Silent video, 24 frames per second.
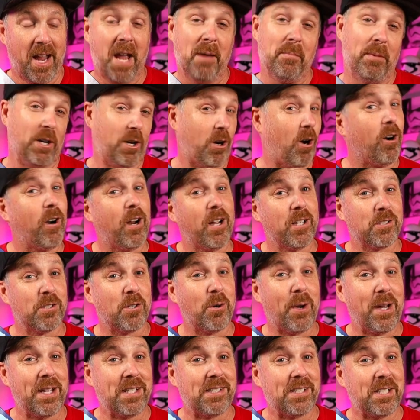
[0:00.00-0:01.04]
and my car has
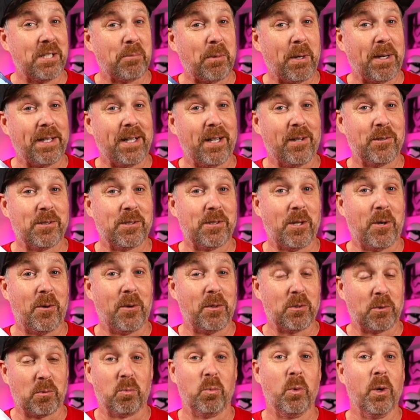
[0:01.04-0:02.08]
no A C right now, so it
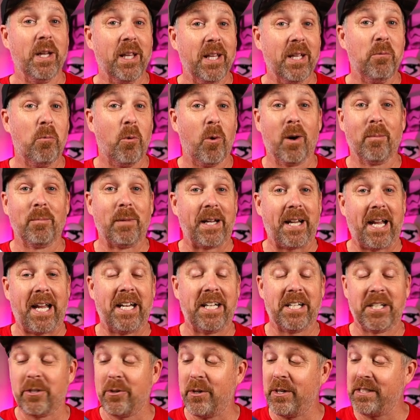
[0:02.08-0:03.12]
was really warm, like
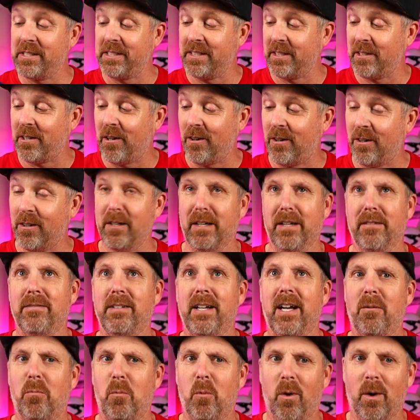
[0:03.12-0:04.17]
eighty degrees in the car, if
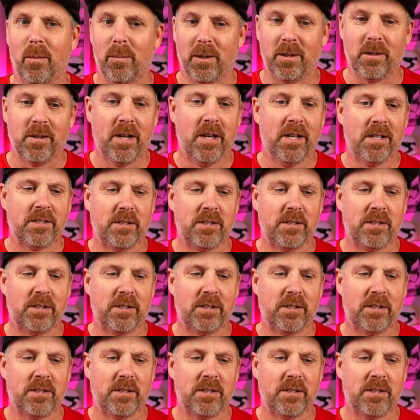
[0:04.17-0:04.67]
not warmer.